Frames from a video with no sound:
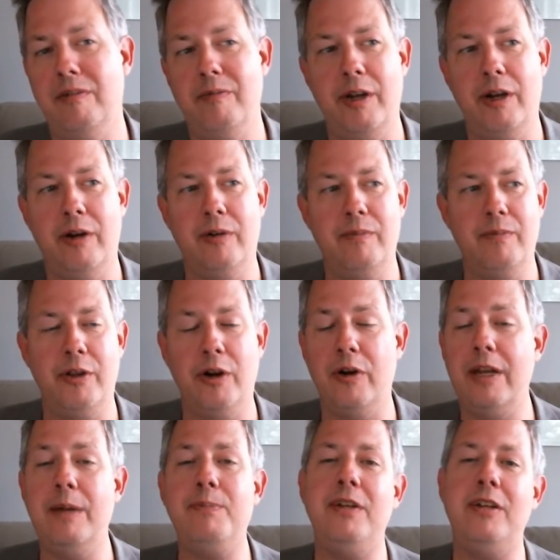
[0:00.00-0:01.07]
their
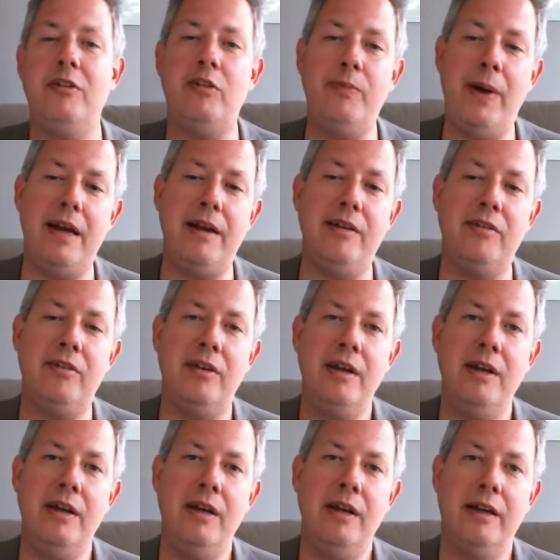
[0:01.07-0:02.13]
empty space
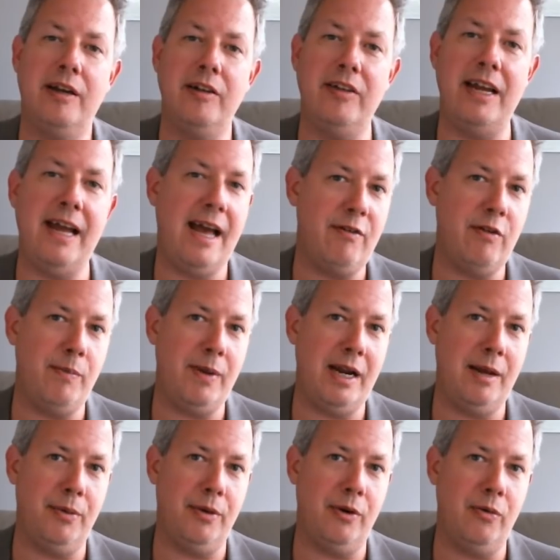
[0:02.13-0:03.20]
because they haven't been
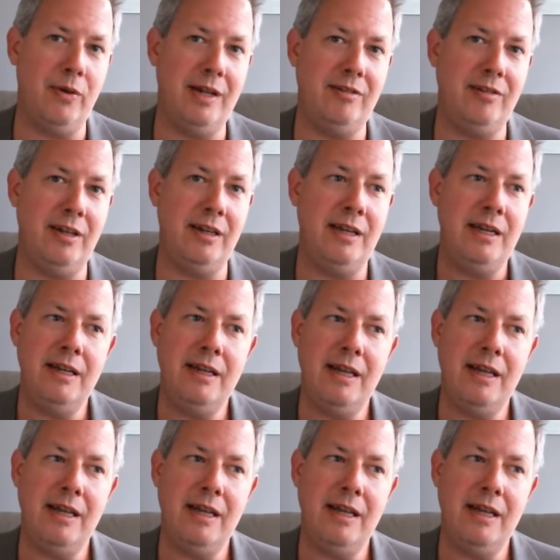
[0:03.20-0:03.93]
able to rent it,